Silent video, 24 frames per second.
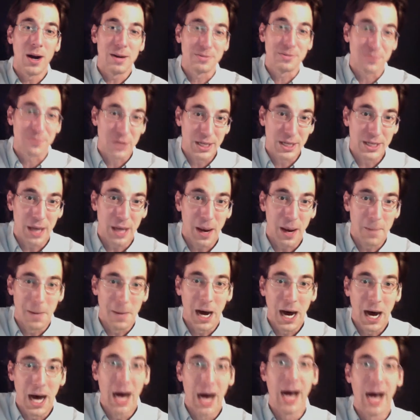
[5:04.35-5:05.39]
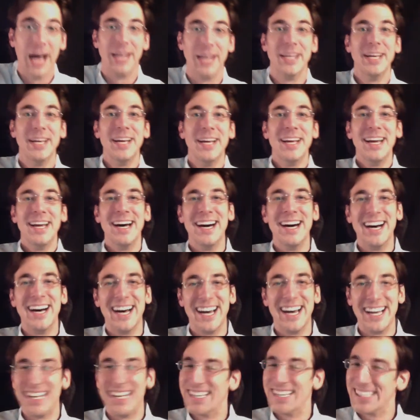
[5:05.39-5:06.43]
friend Ahmad.
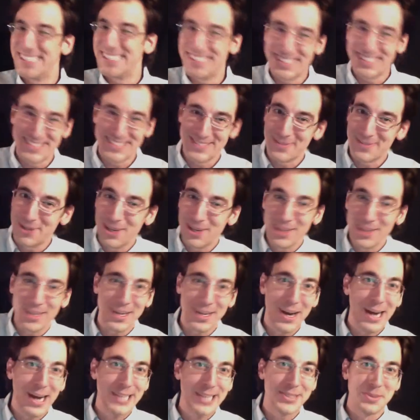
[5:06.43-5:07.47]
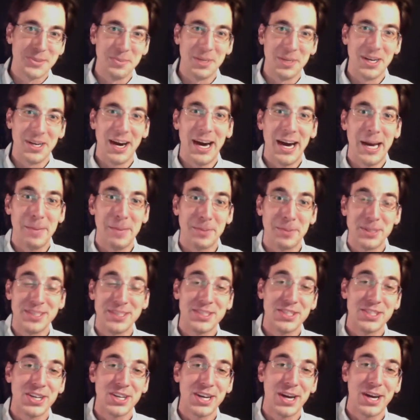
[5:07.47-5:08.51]
Really an awesome guy.
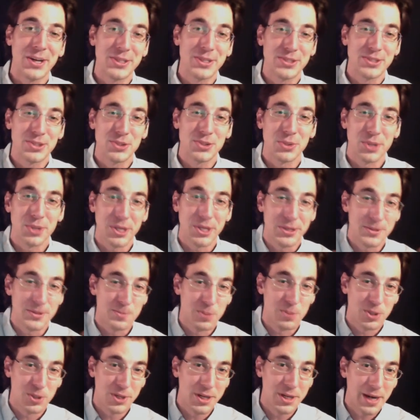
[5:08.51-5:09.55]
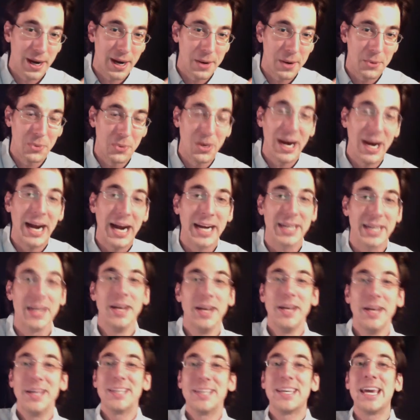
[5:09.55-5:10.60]
Please check out his story. He was born in Iraq,
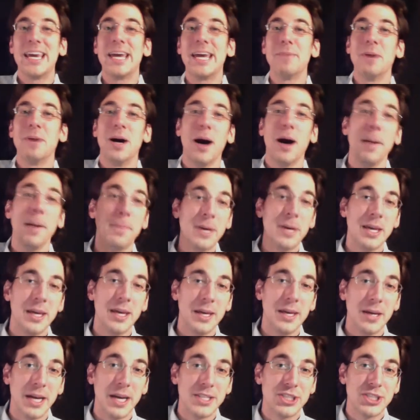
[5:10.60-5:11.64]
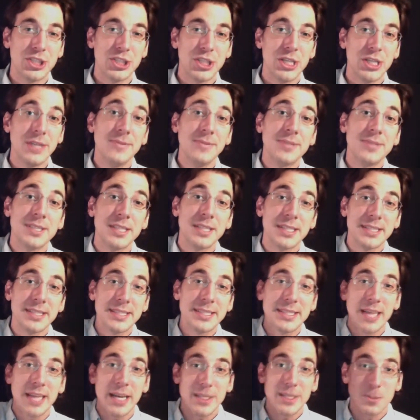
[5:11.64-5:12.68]
came up and achieved
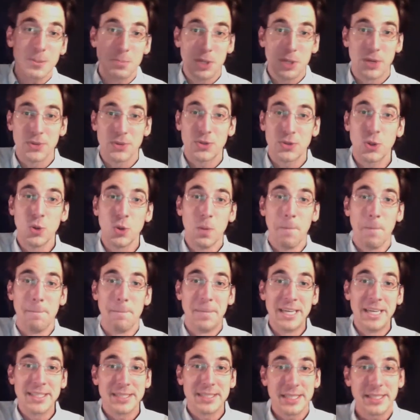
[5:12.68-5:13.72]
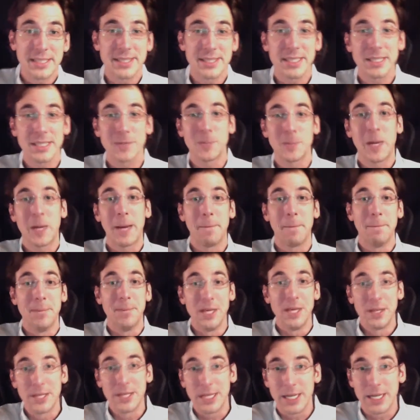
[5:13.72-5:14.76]
success, built 2 businesses by
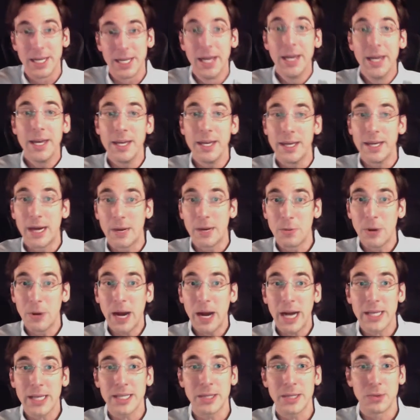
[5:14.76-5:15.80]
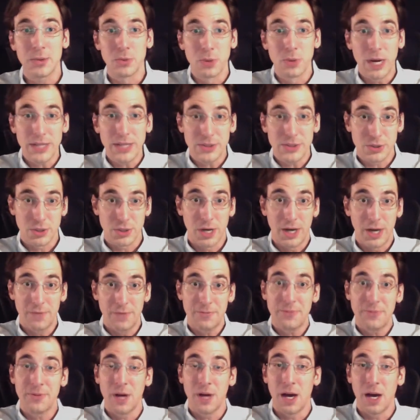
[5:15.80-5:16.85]
building an Iraqi restaurant,